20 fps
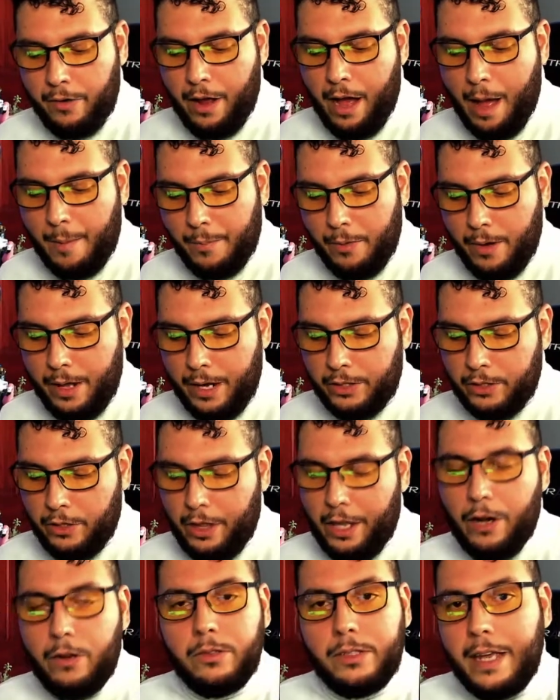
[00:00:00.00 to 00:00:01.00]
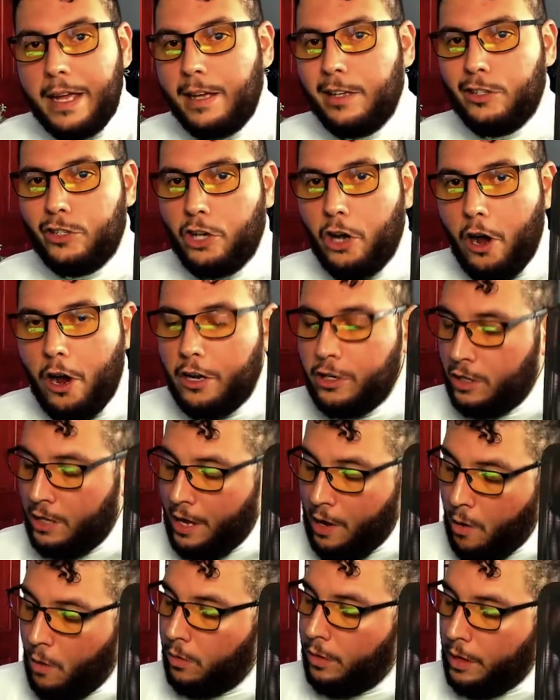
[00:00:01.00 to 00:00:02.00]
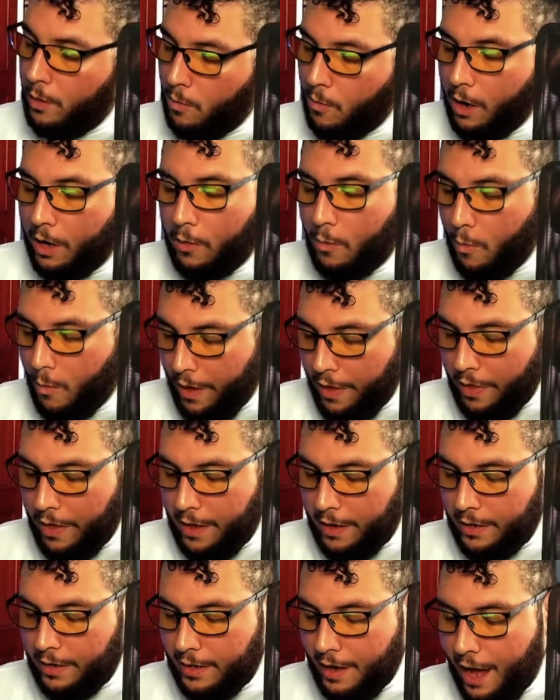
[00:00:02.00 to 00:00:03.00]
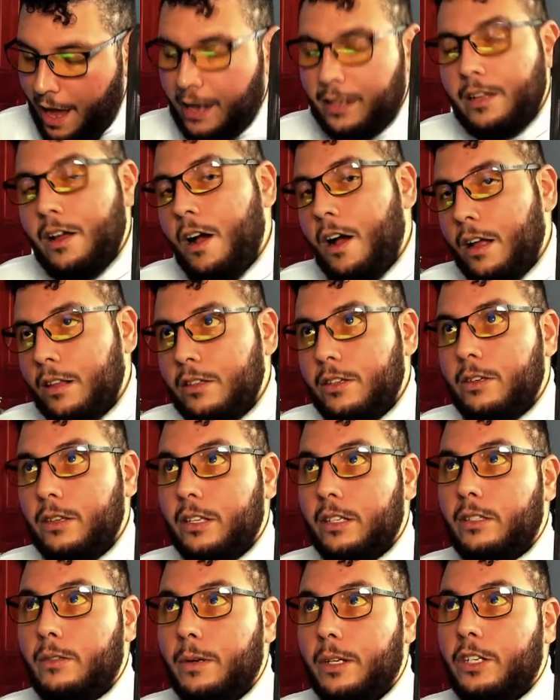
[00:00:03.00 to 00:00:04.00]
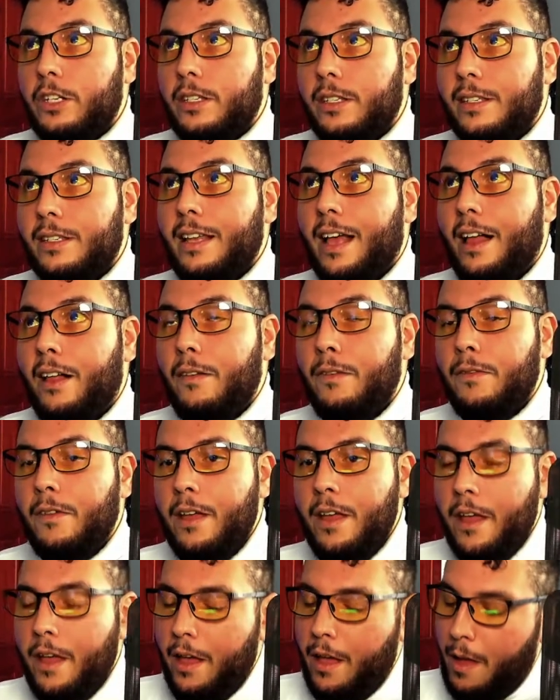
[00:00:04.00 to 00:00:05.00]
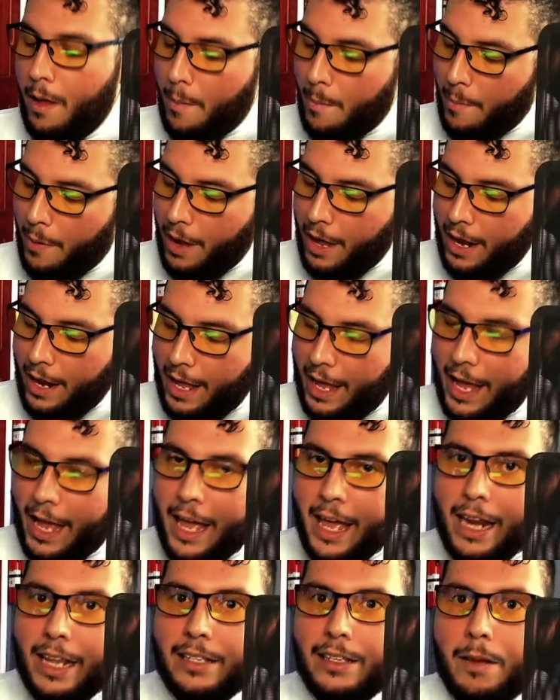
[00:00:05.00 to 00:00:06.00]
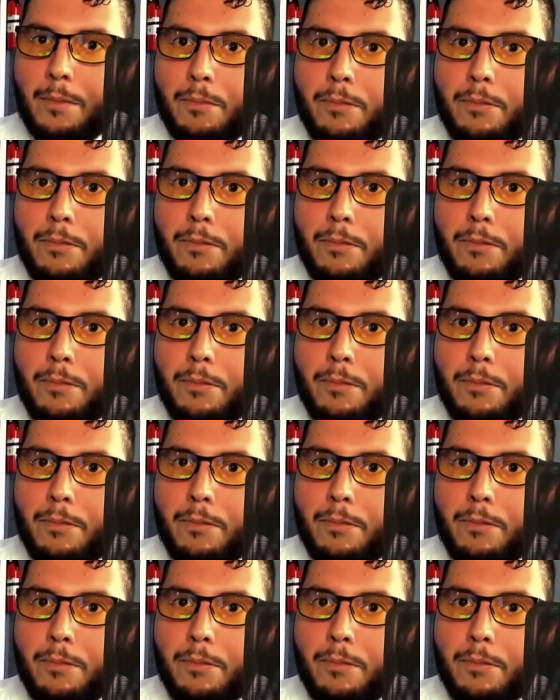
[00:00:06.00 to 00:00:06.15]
operated, so they don't take a charge, they only work with it docked onto the Switch itself. But it is a